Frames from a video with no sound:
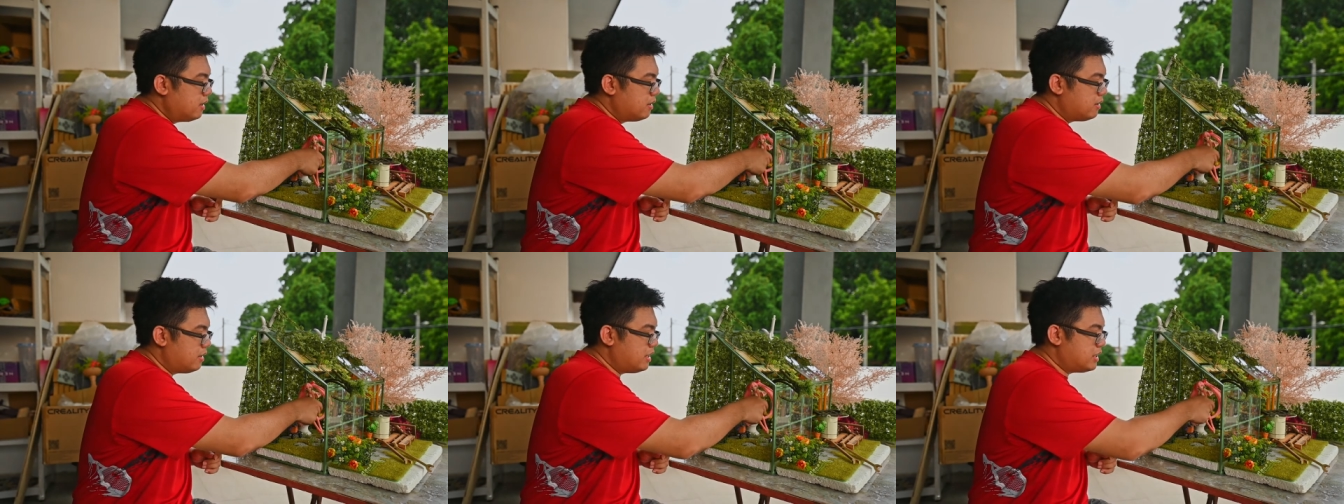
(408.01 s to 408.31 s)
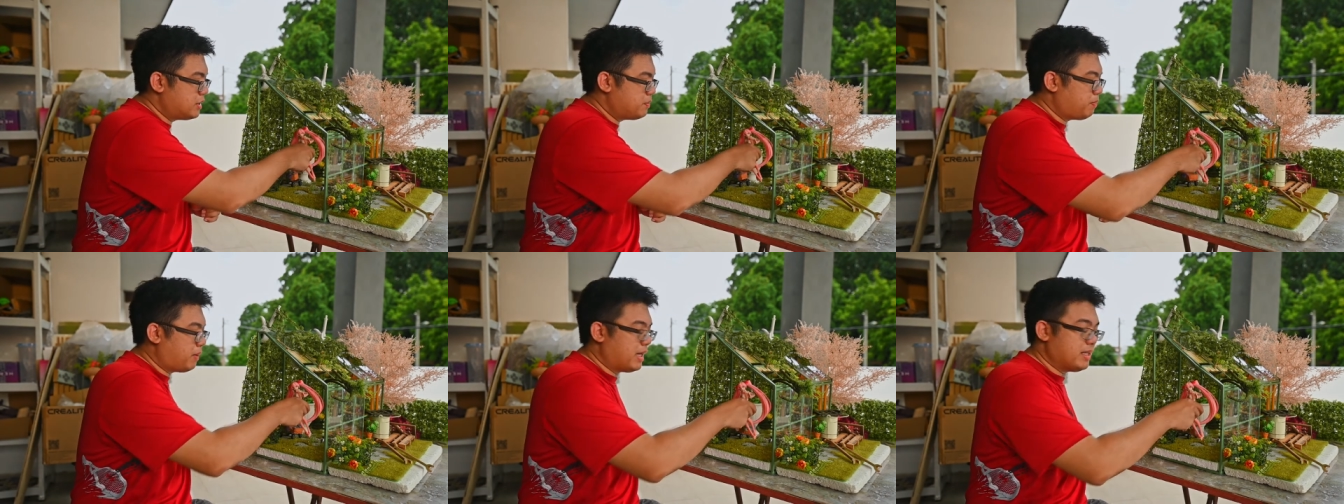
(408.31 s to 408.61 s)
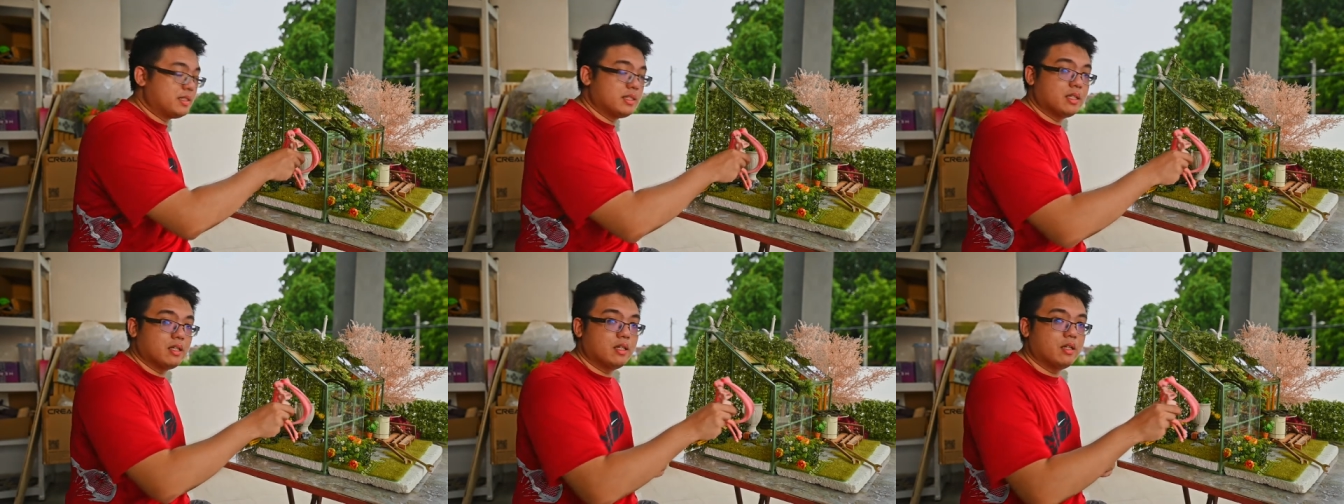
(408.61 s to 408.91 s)
despite
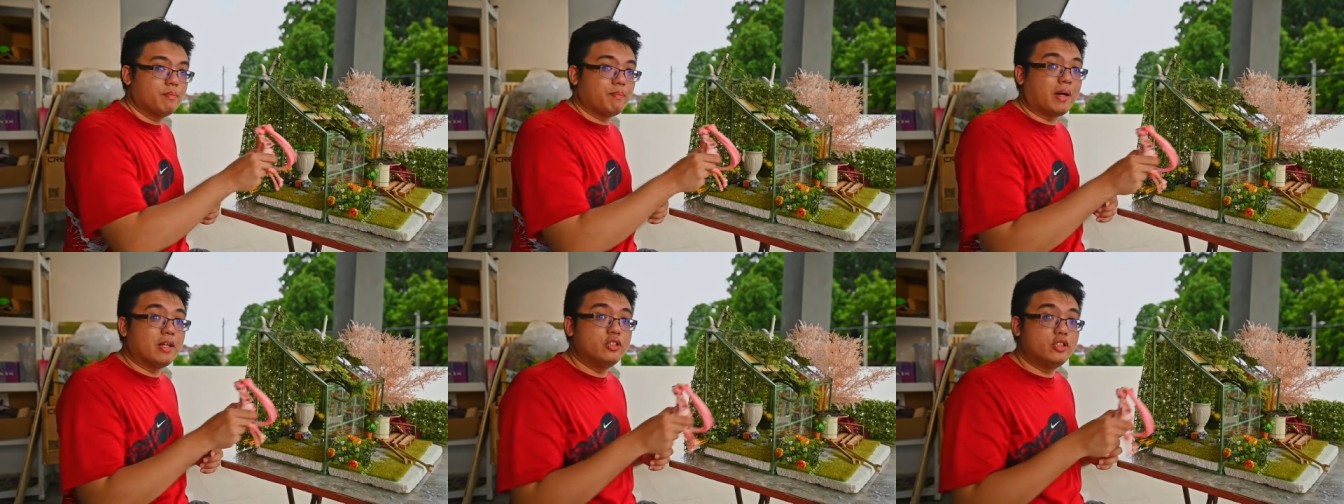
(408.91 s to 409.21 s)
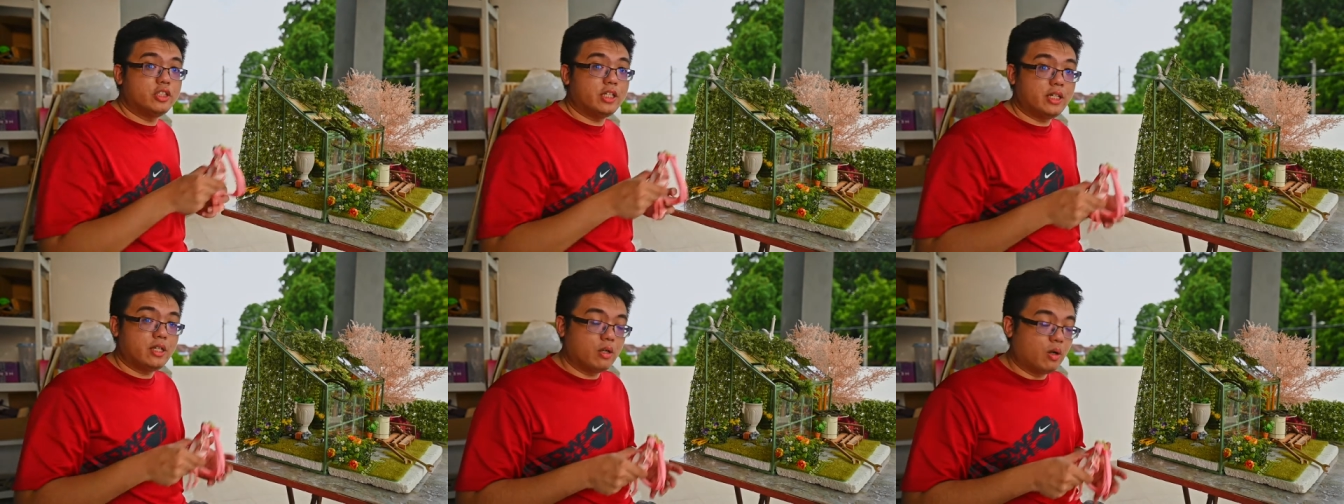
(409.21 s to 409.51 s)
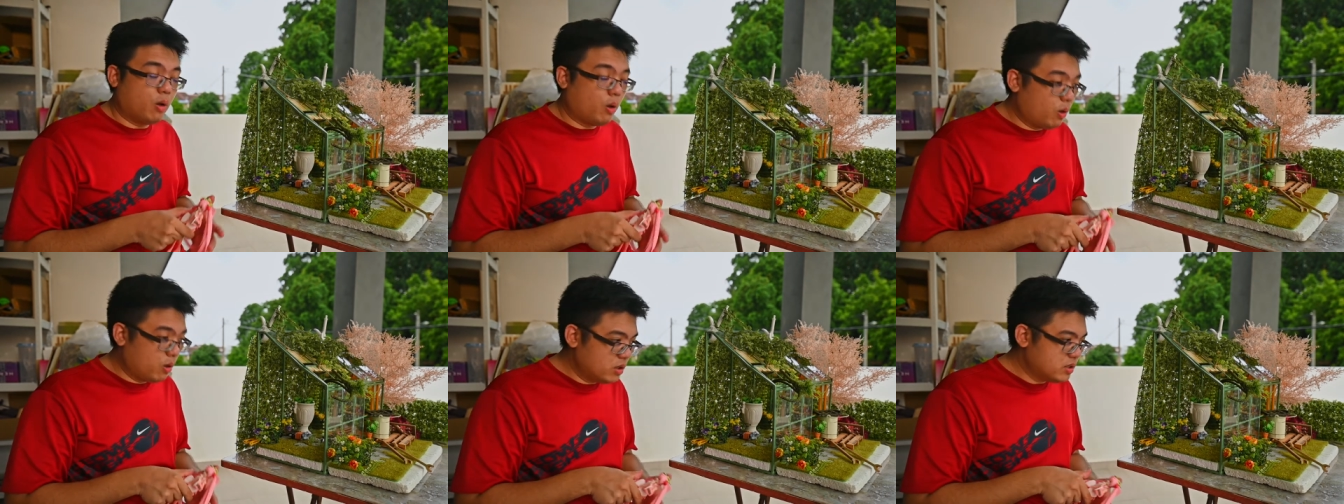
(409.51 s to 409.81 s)
punching
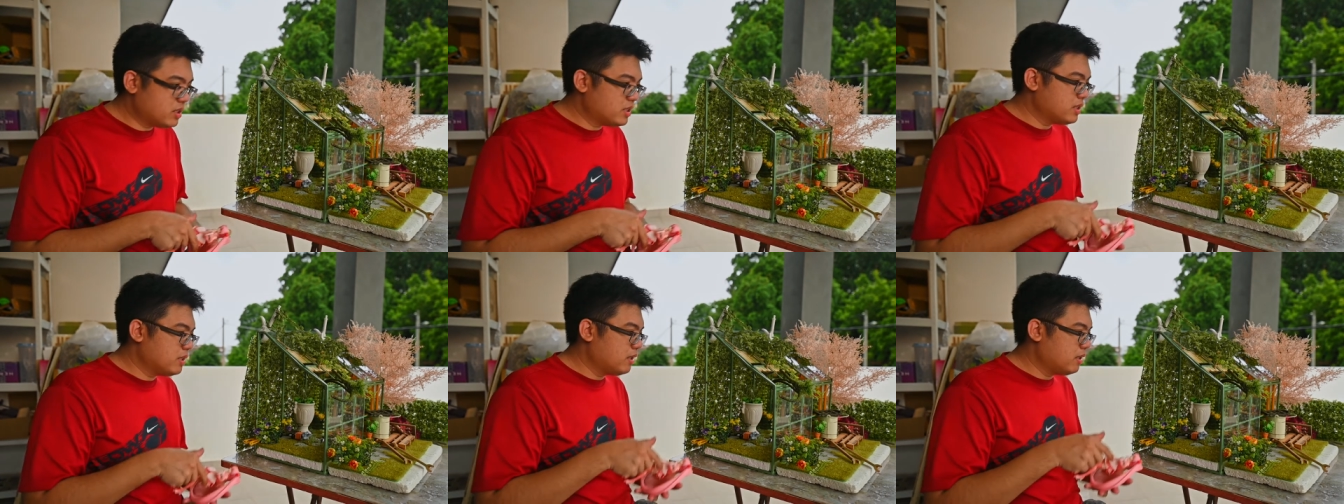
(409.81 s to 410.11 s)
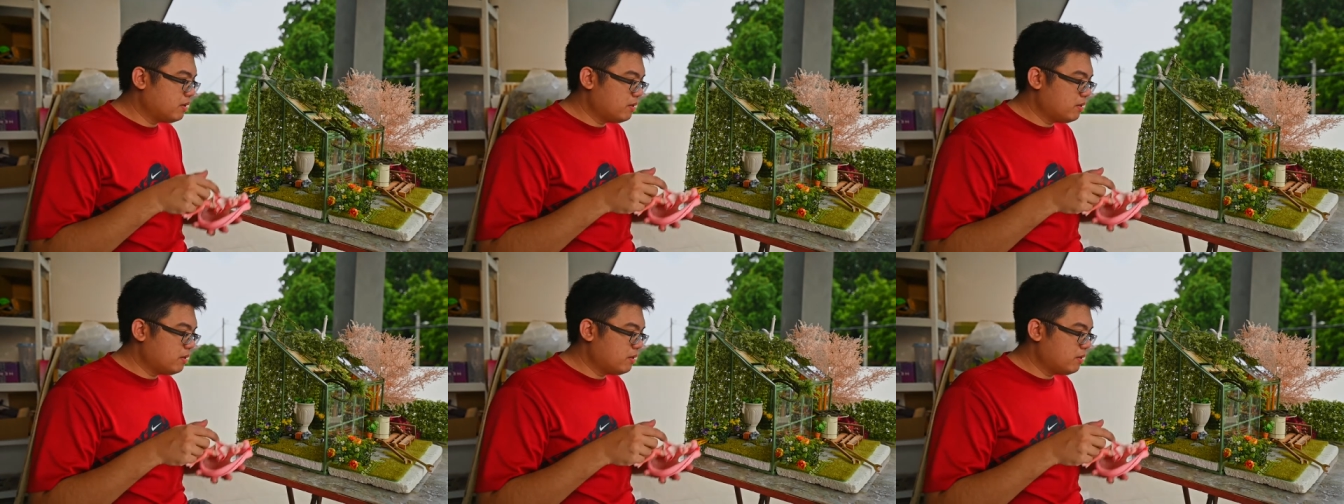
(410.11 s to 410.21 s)
holes